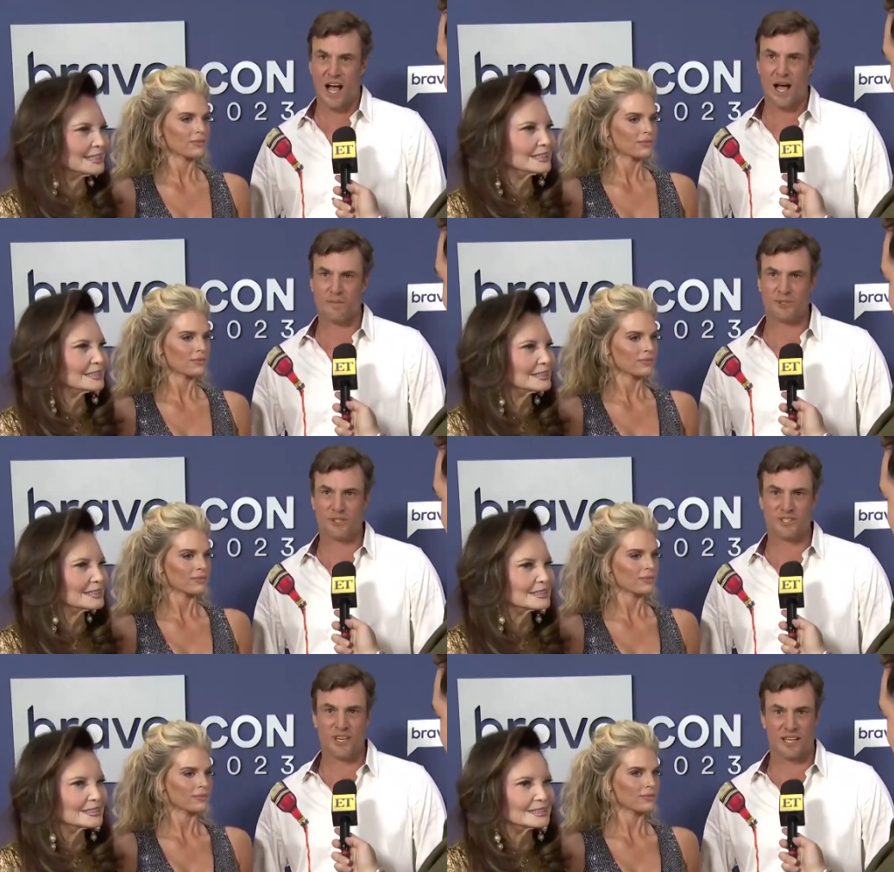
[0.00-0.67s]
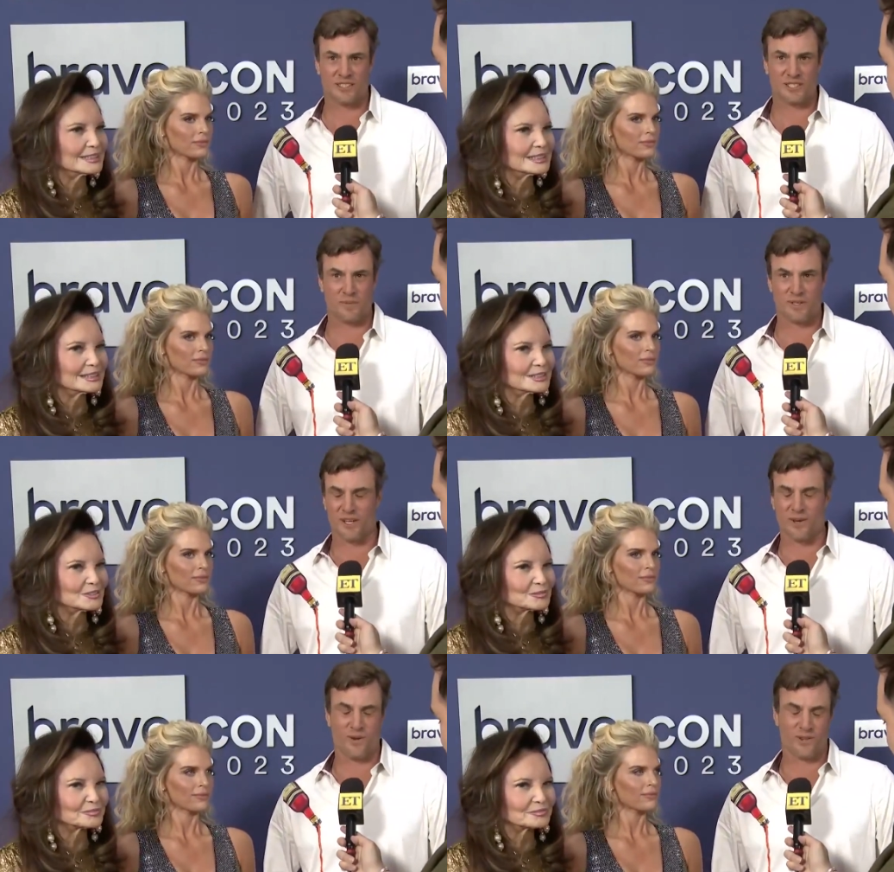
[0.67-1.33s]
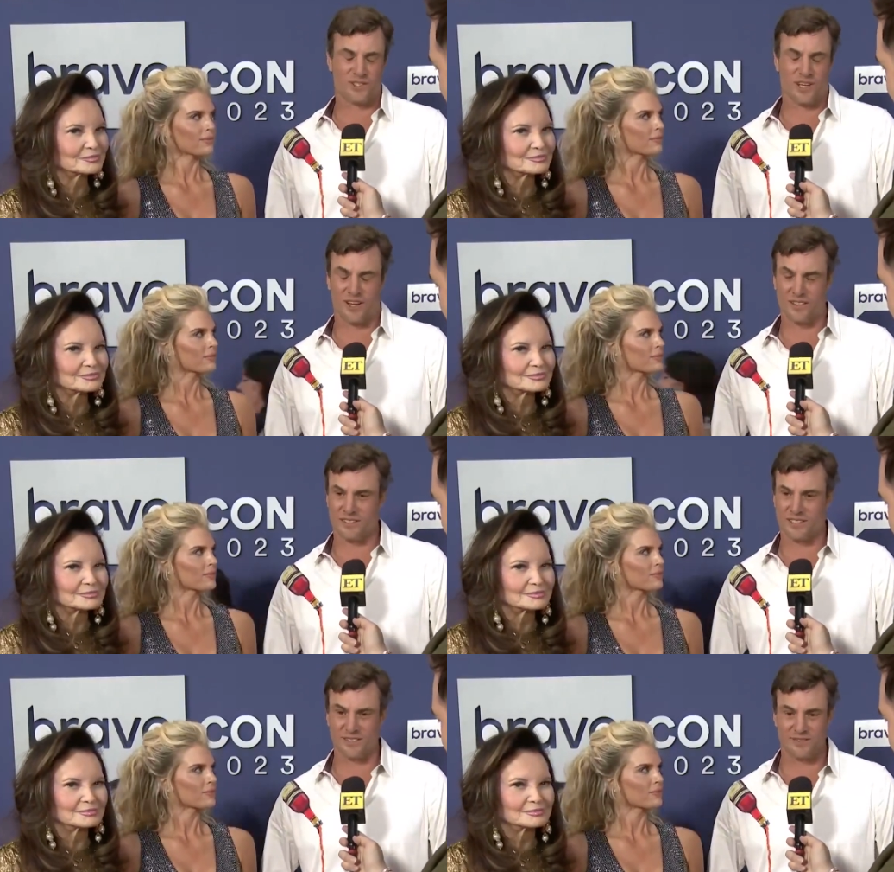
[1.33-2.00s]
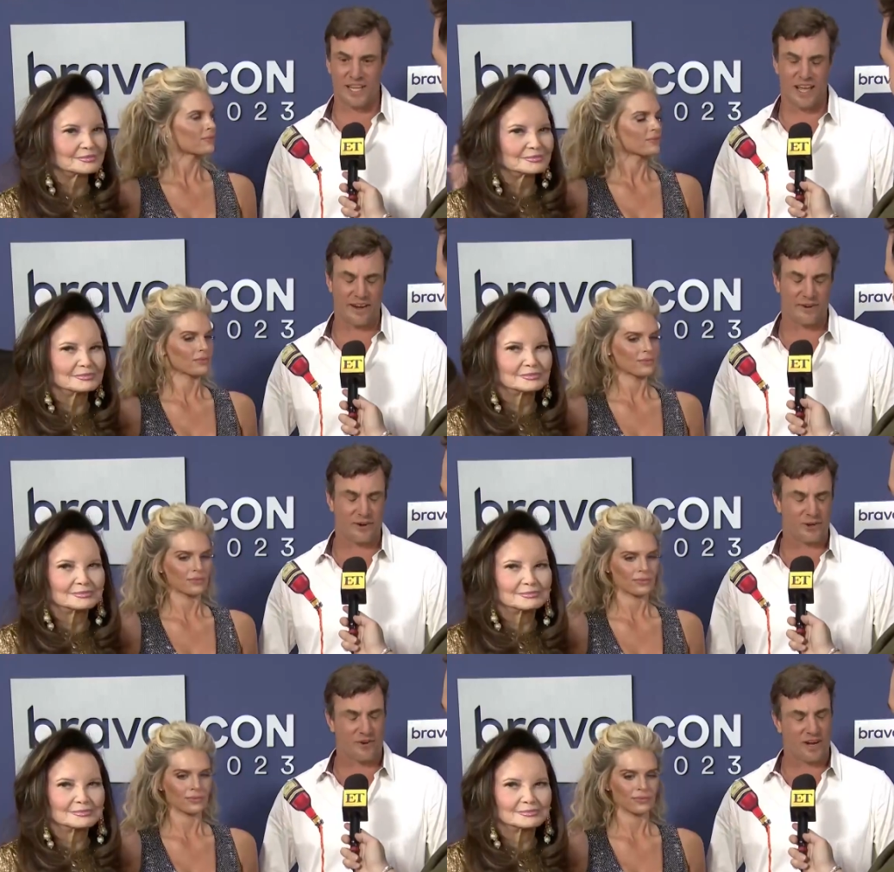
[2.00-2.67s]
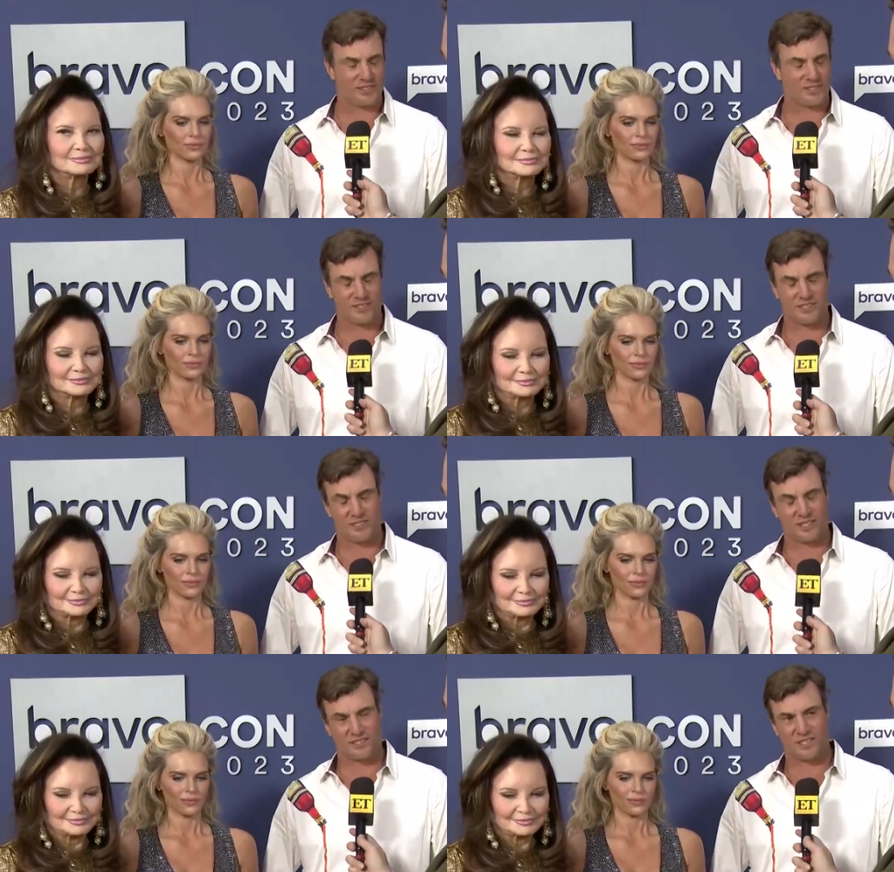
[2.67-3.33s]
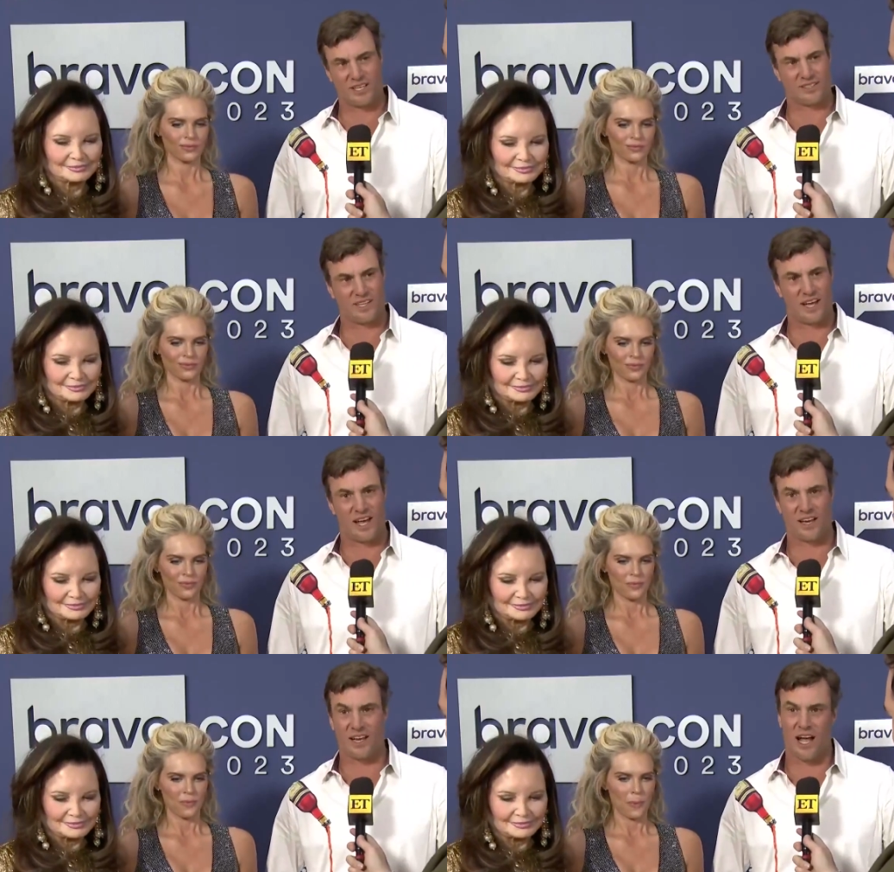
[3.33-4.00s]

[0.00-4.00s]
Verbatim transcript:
Speaker 1: I'm just not someone that holds on to anger, grudges, things like that.